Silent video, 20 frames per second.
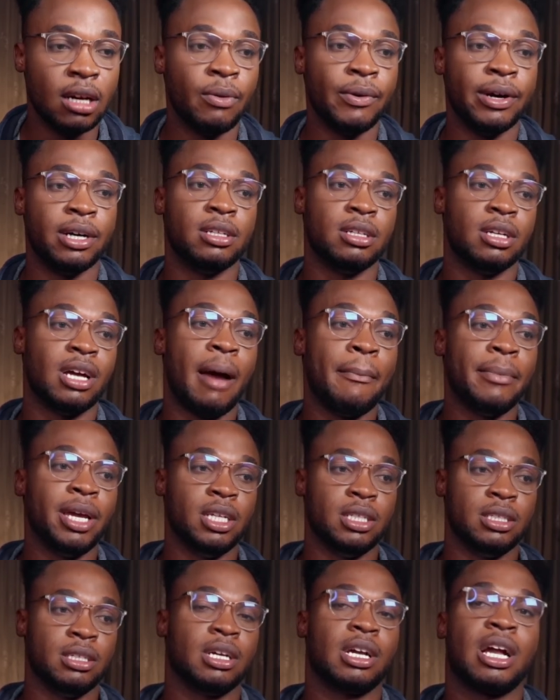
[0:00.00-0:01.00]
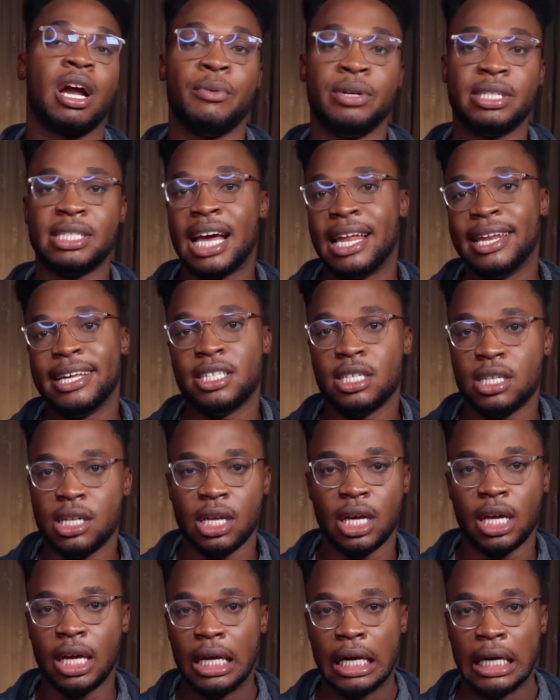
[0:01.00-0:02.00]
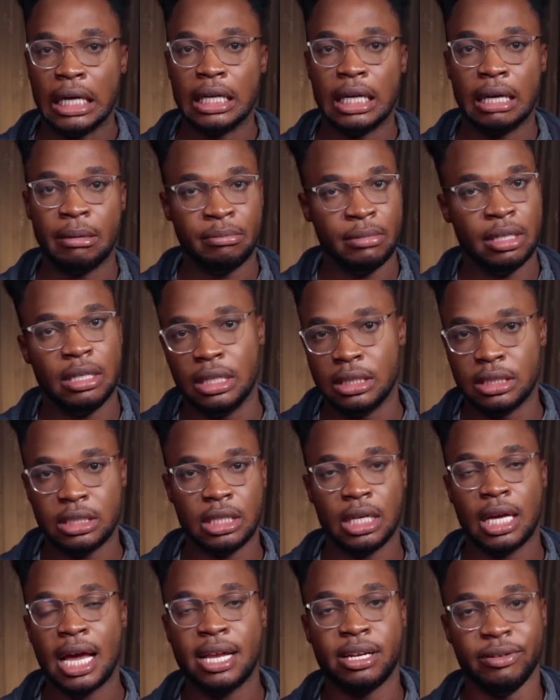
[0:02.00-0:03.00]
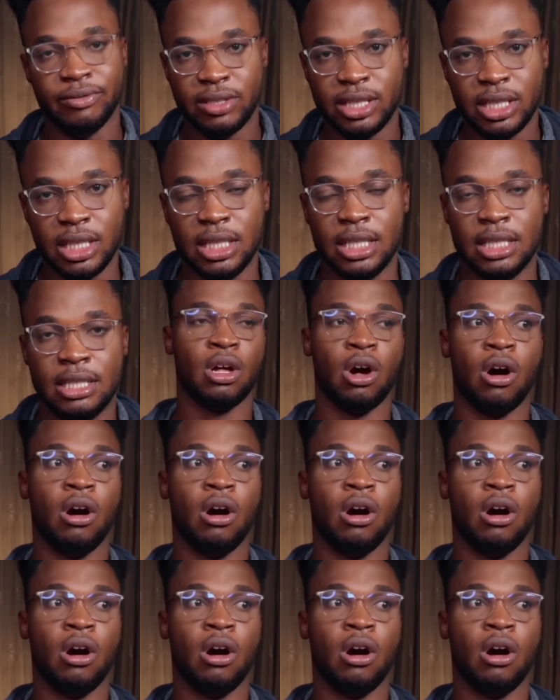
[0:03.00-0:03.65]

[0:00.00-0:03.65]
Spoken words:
Well, I mean, can we say allegedly again? I mean, she kind of did.